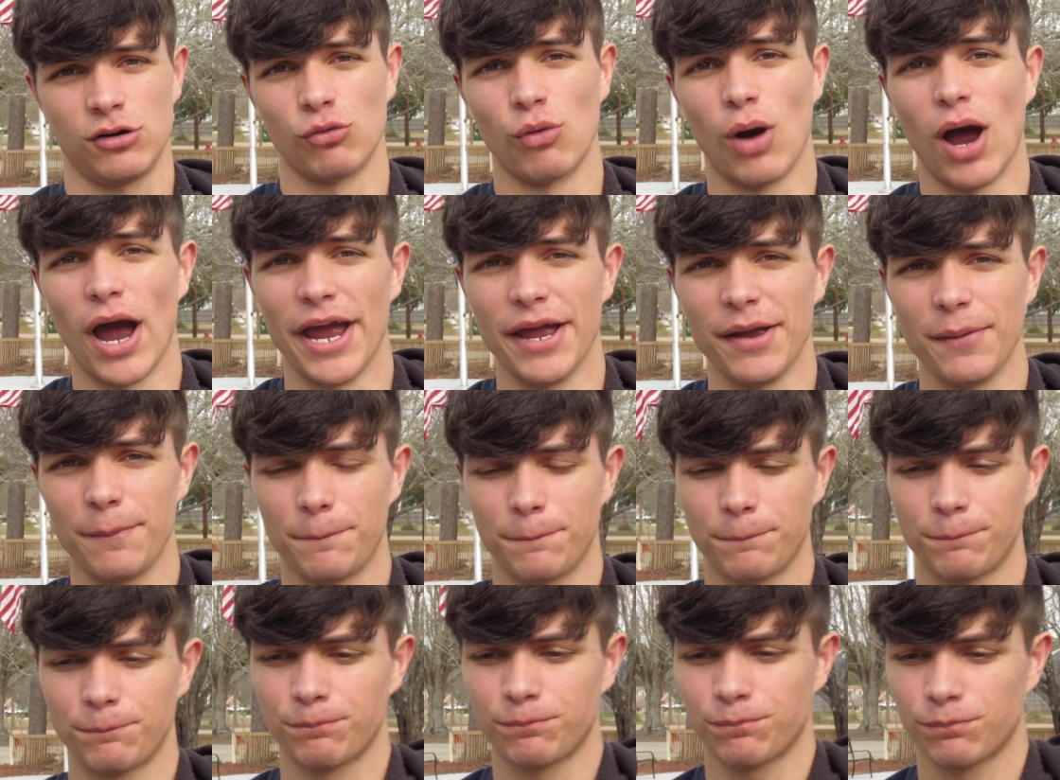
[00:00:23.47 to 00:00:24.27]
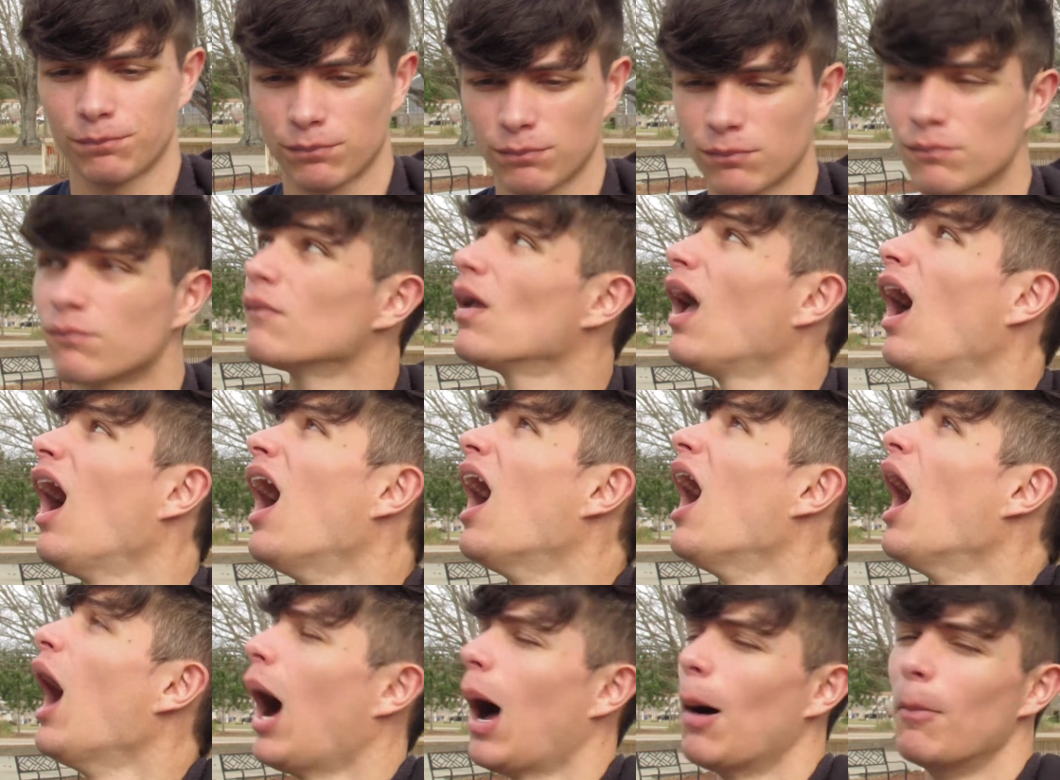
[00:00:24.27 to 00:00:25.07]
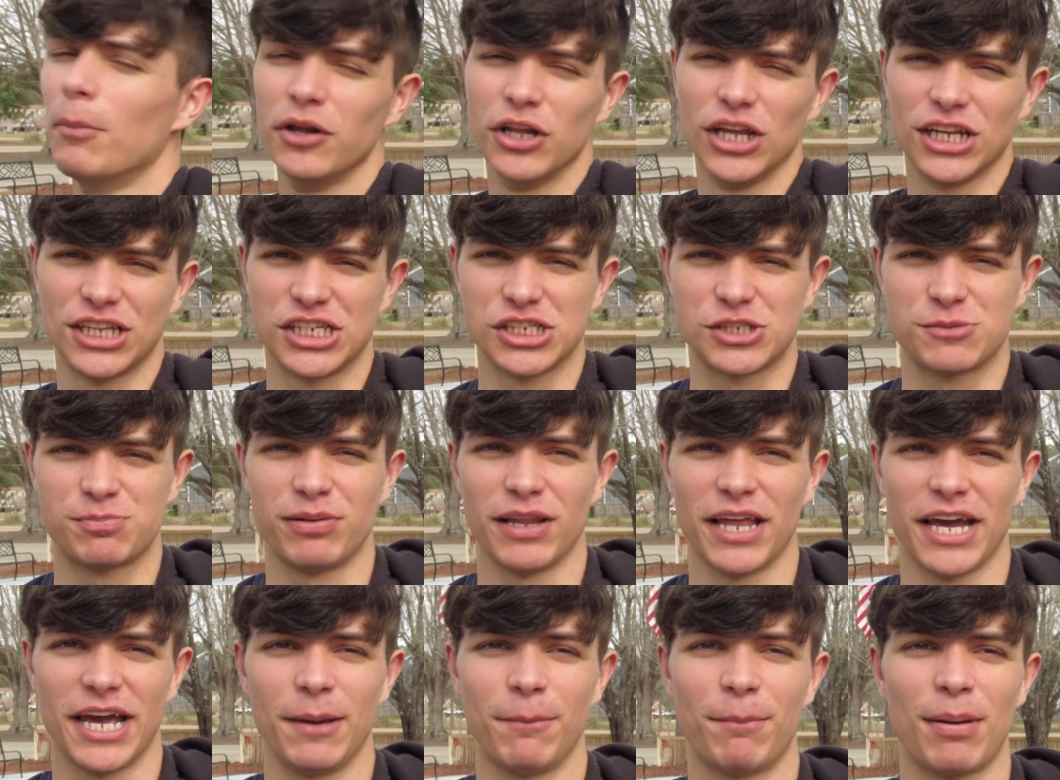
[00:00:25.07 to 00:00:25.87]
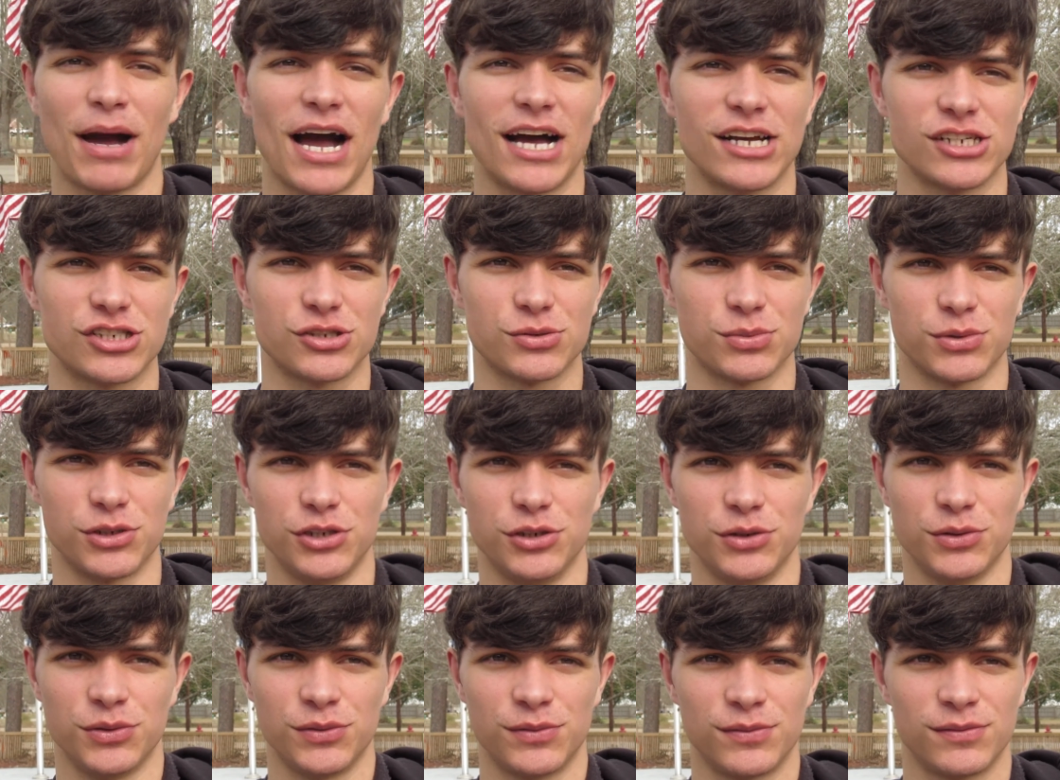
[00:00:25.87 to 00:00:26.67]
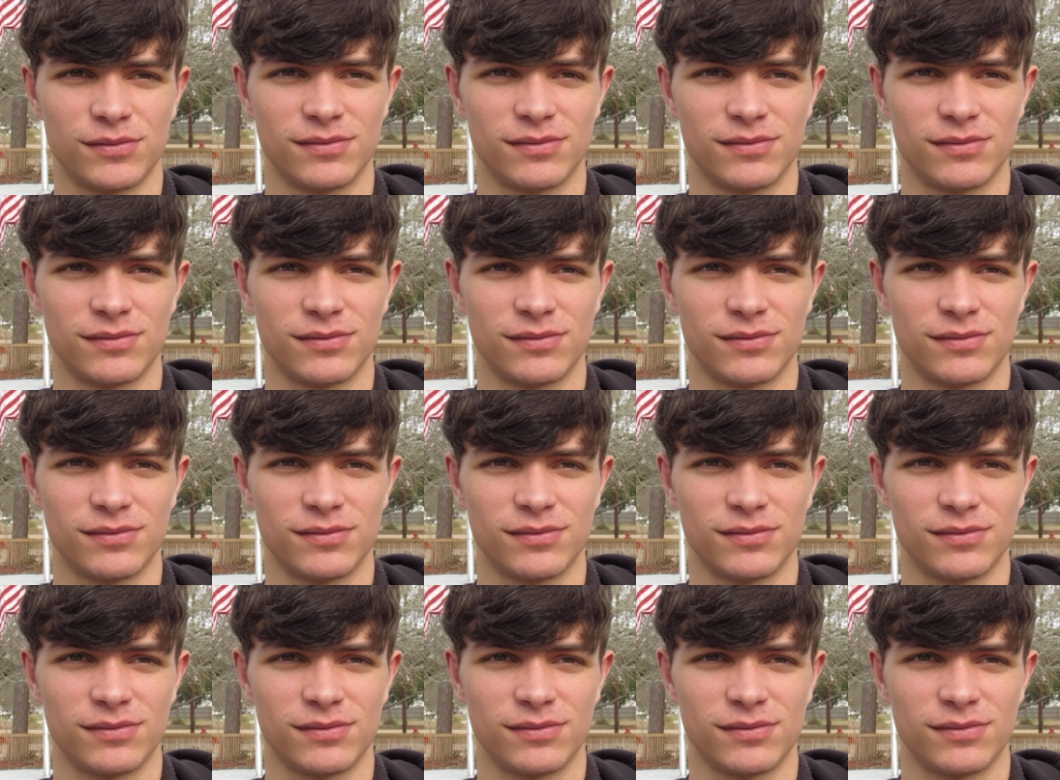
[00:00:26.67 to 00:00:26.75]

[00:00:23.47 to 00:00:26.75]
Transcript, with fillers: right? I'm going to let this plane pass through.